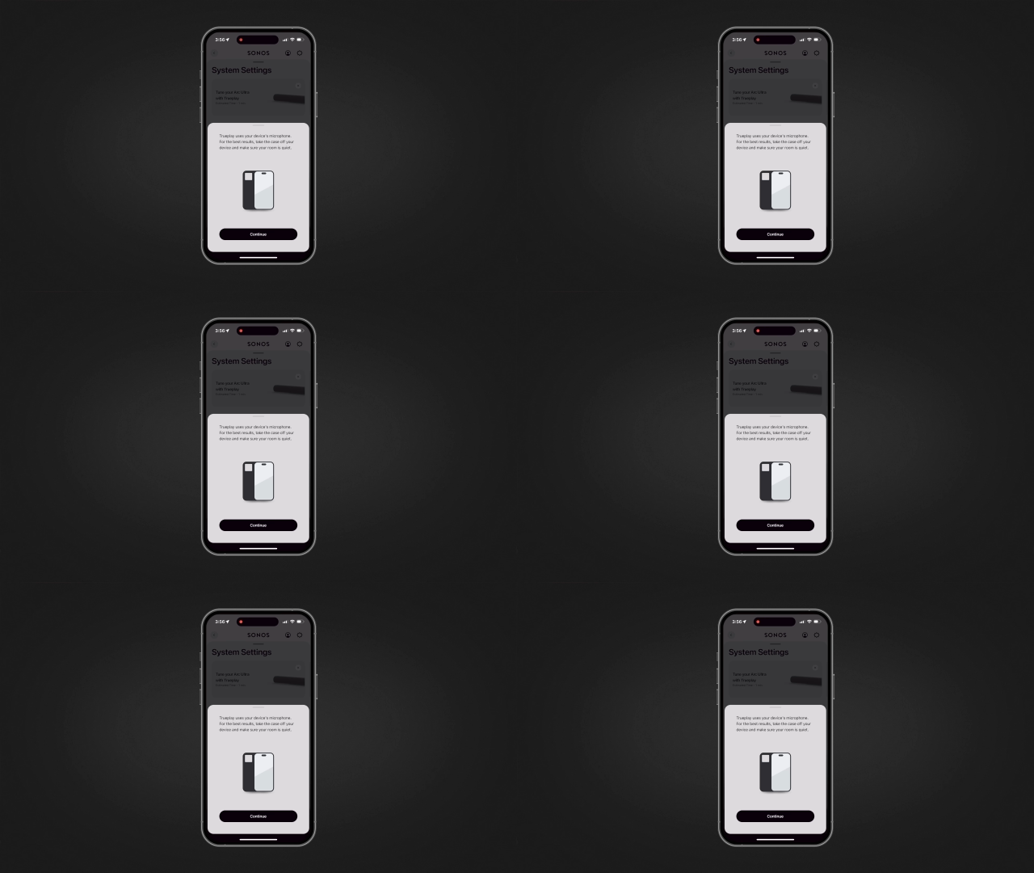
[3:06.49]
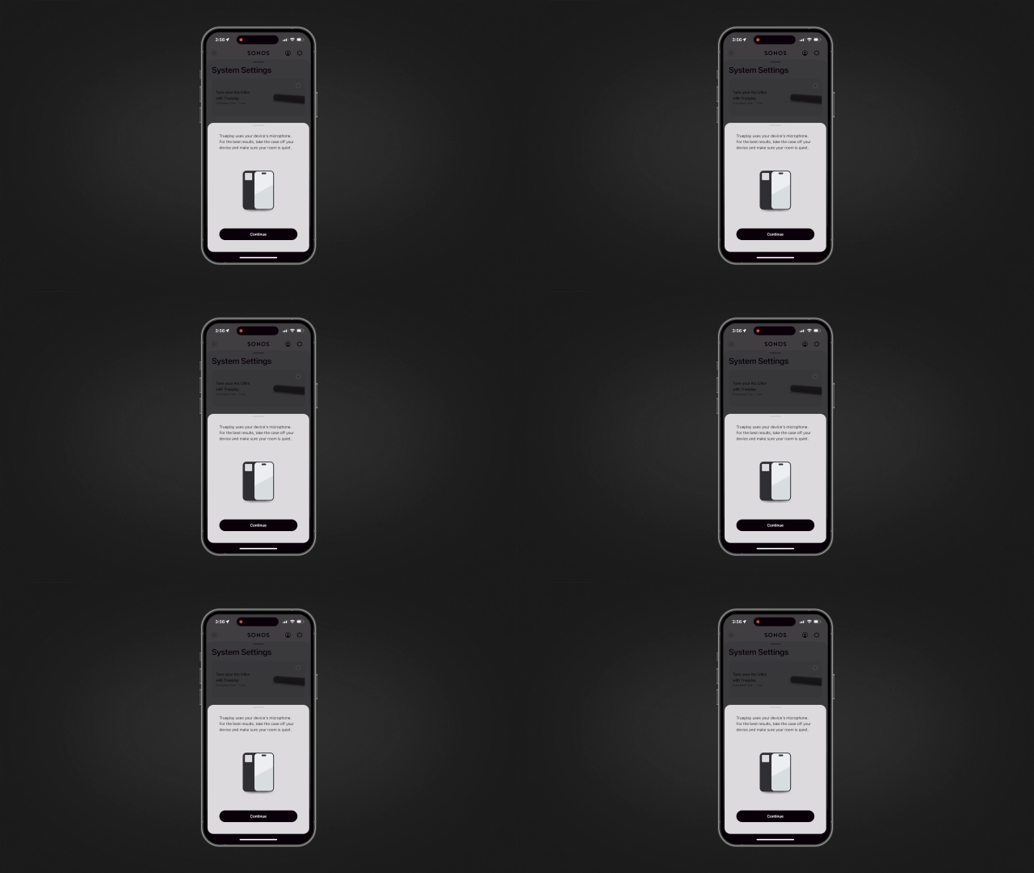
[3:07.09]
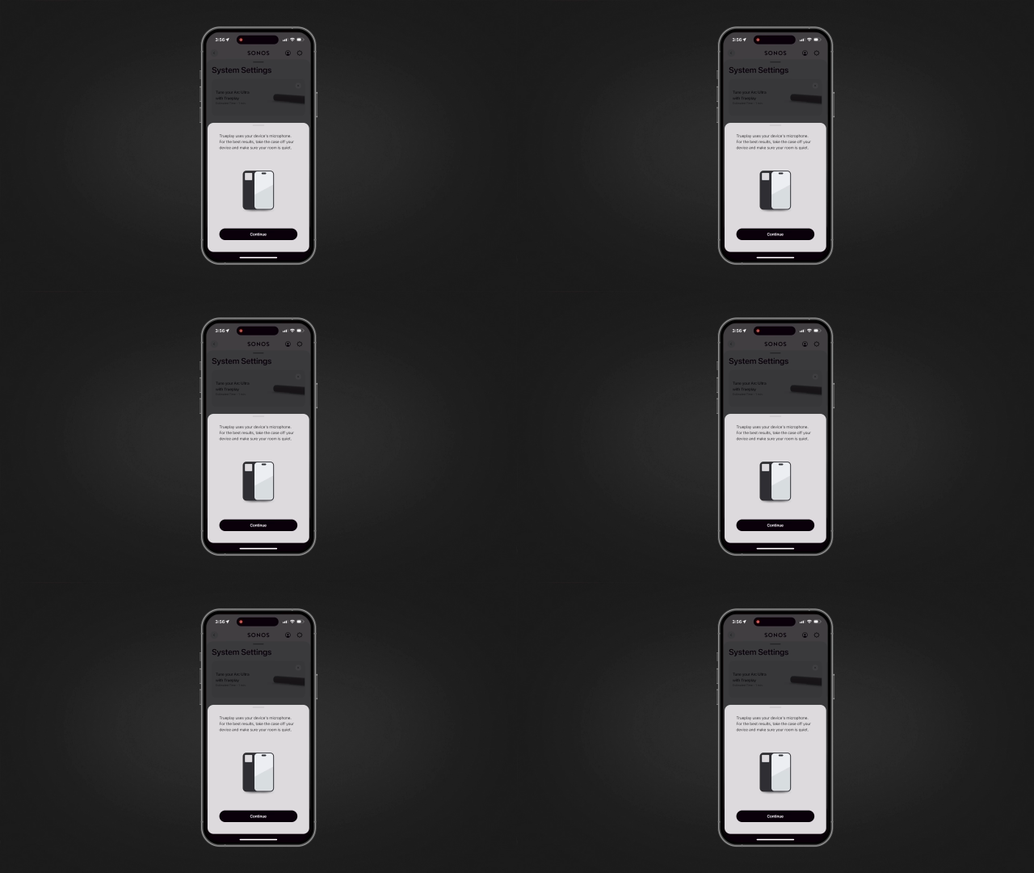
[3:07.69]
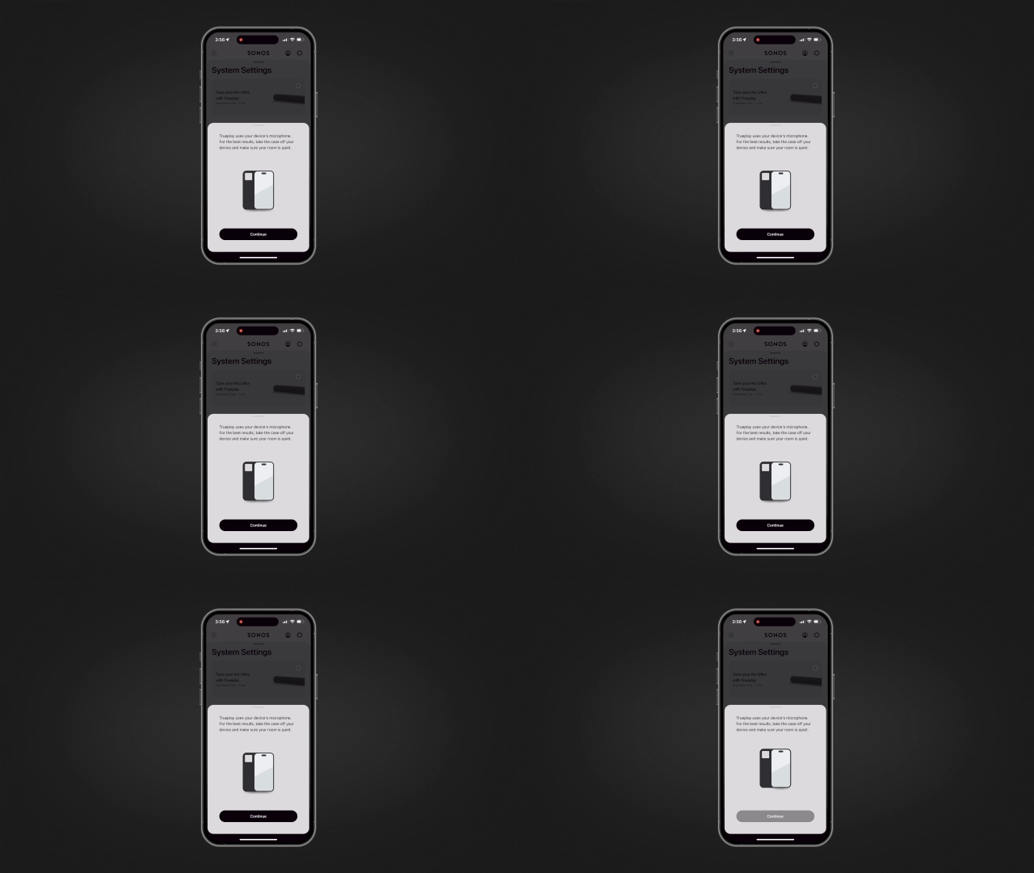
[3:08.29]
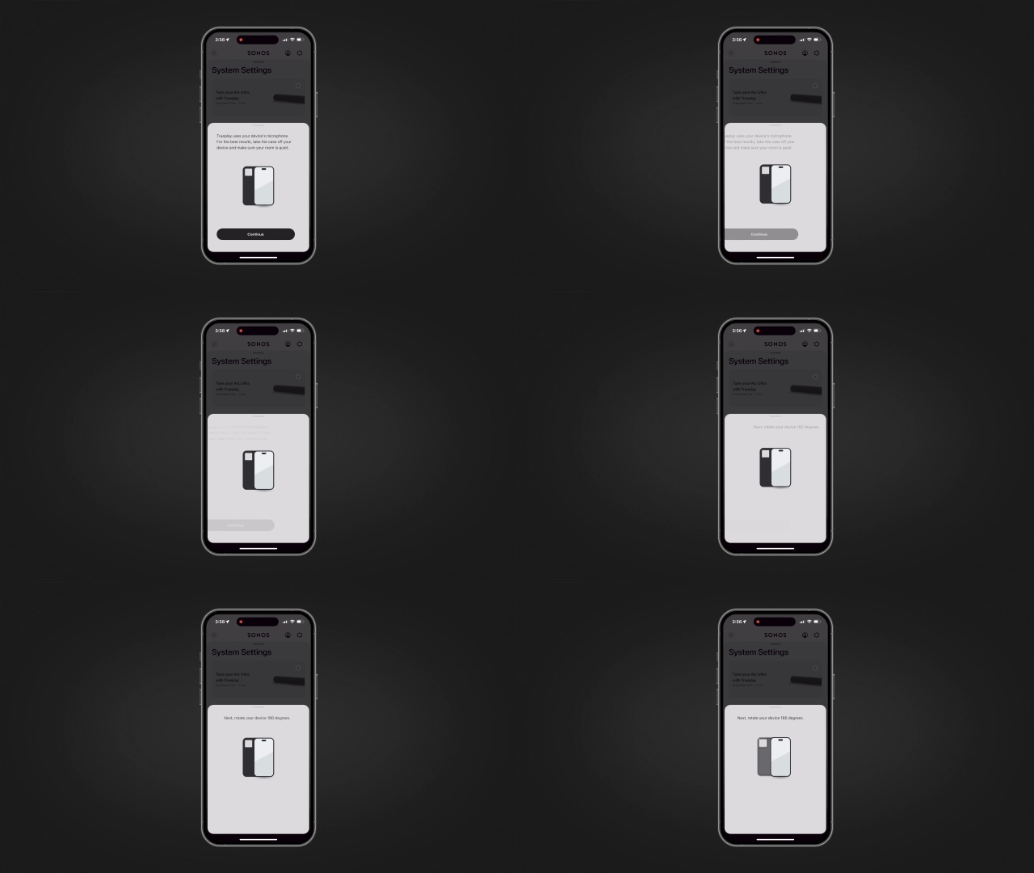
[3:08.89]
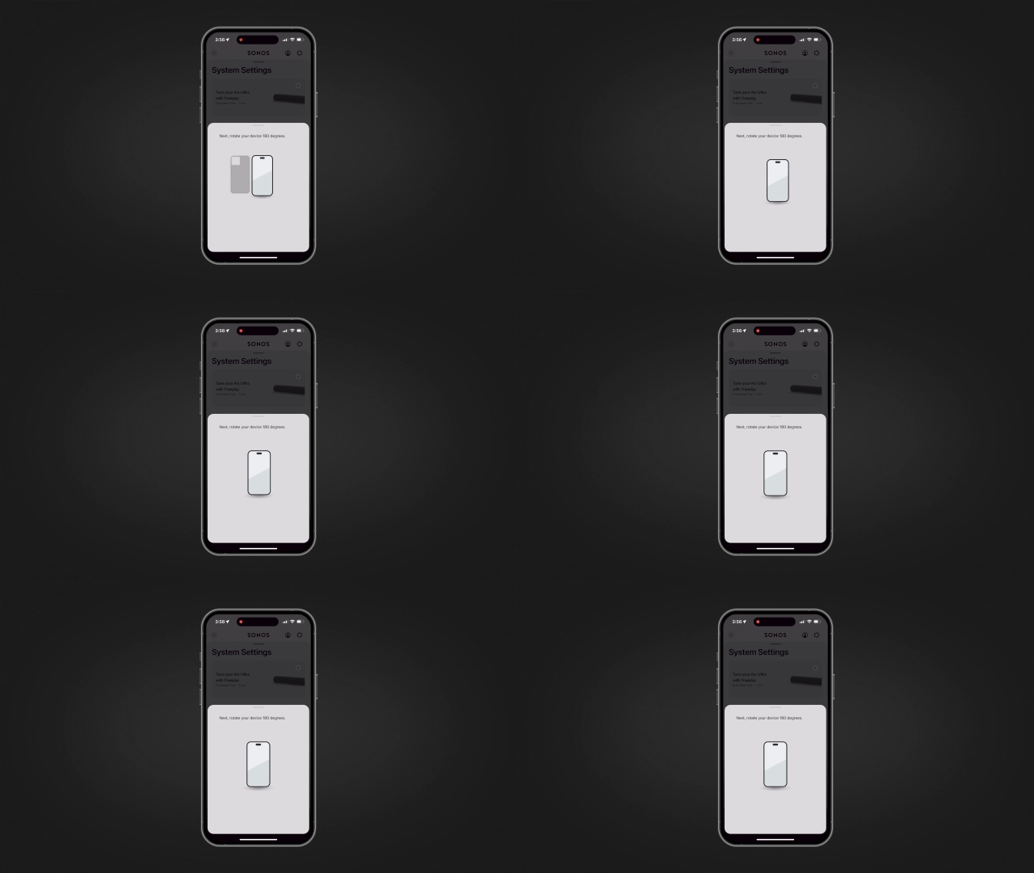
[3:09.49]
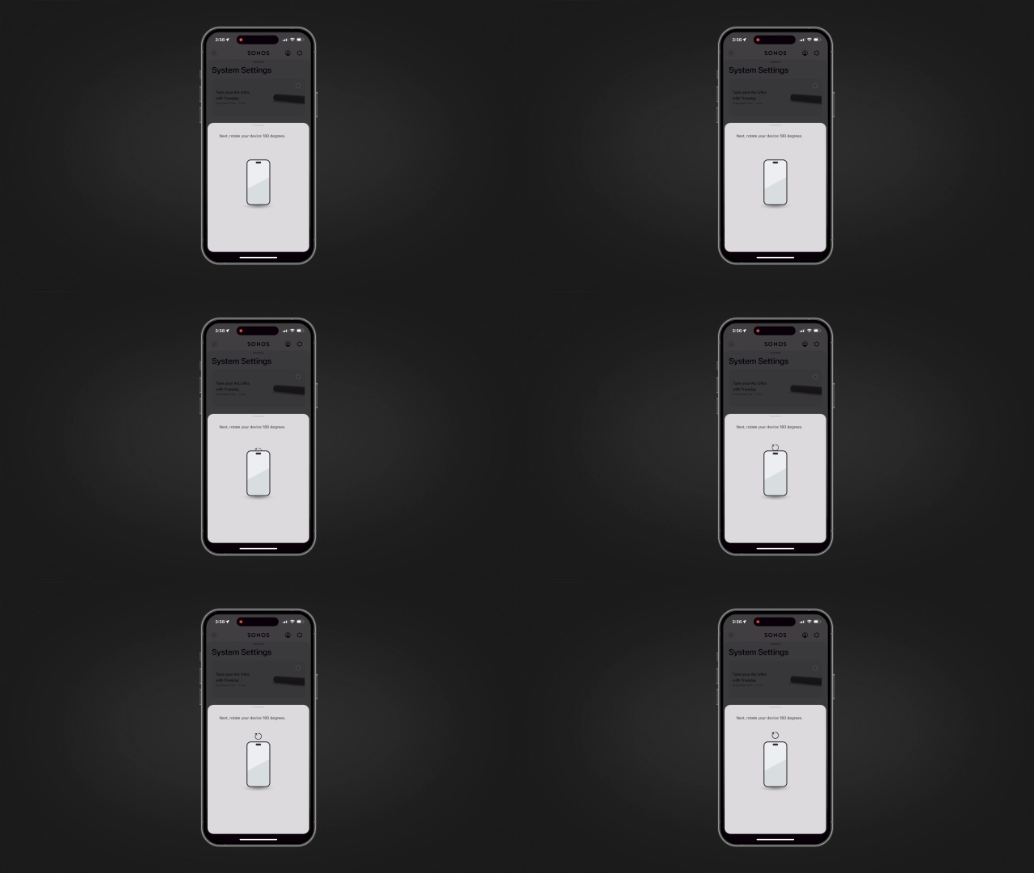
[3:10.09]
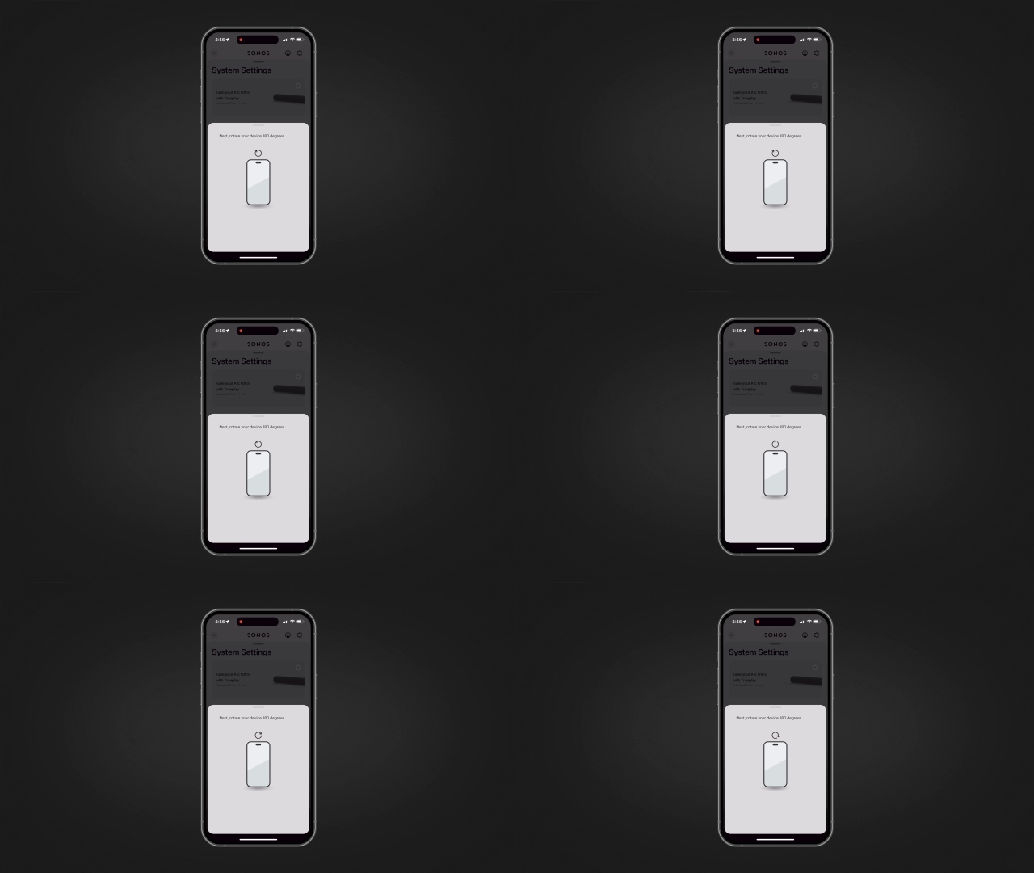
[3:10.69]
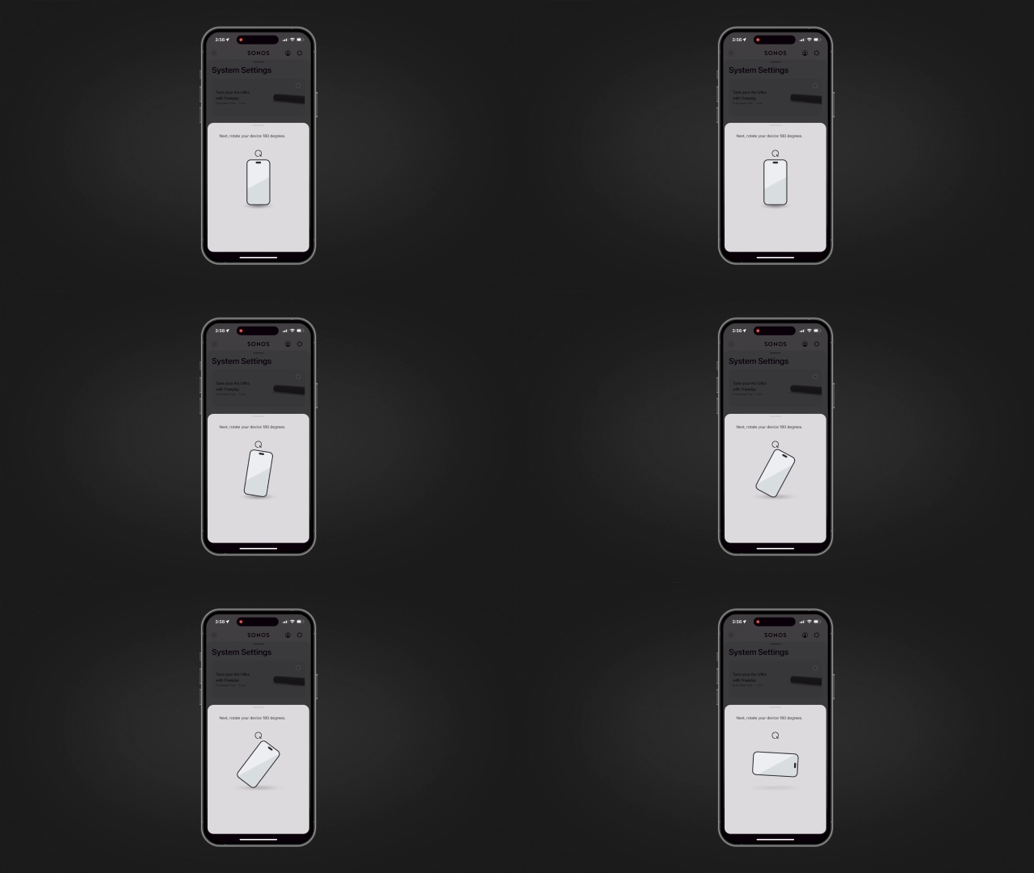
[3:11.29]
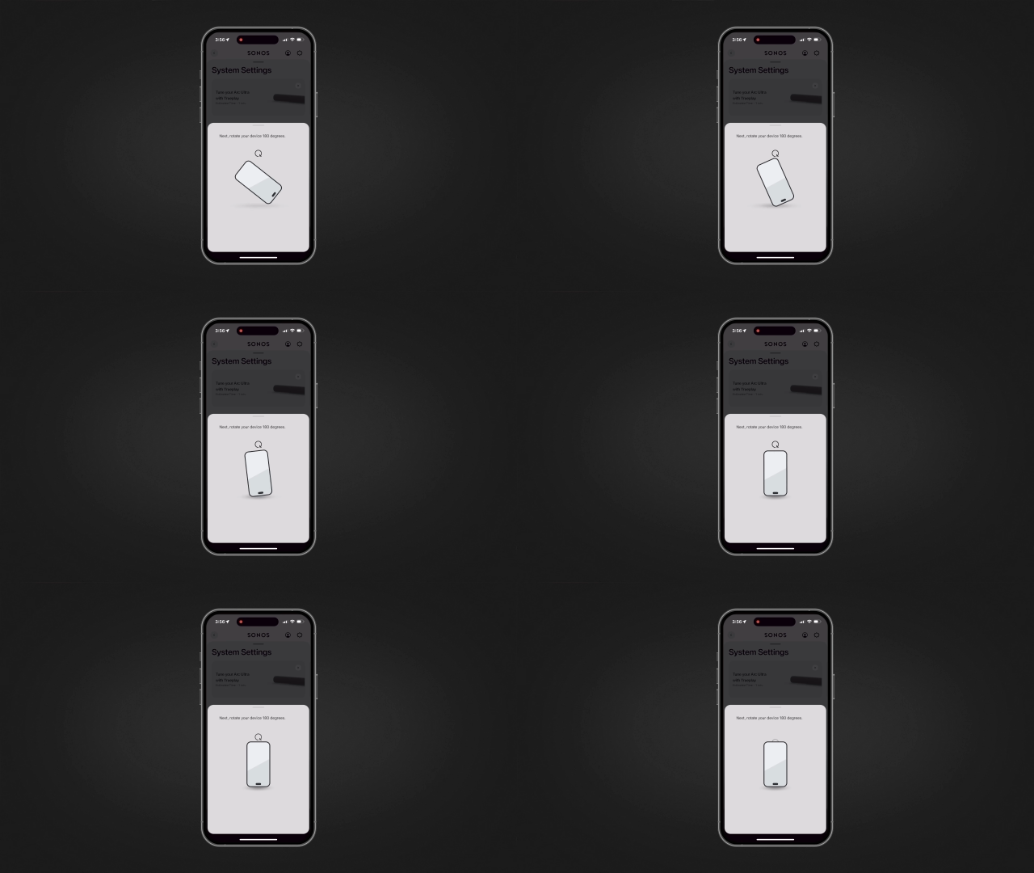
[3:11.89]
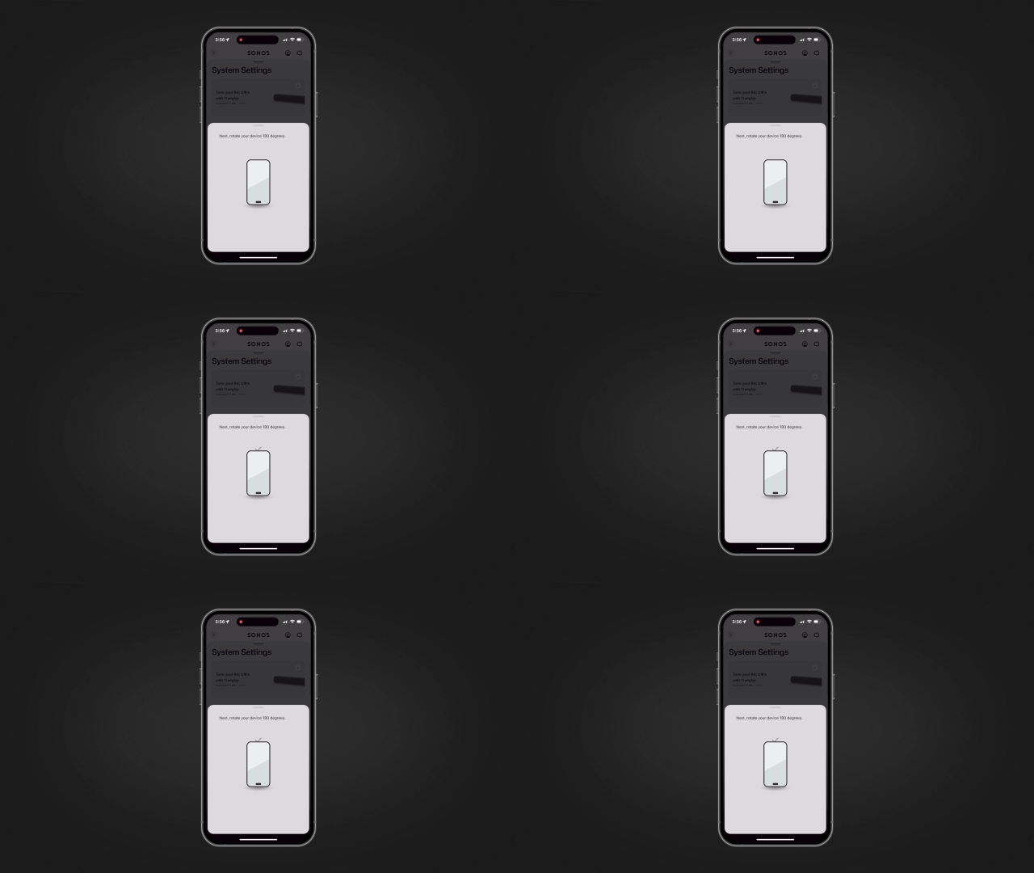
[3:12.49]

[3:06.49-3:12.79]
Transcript: No face is visible, so there are no lips to read.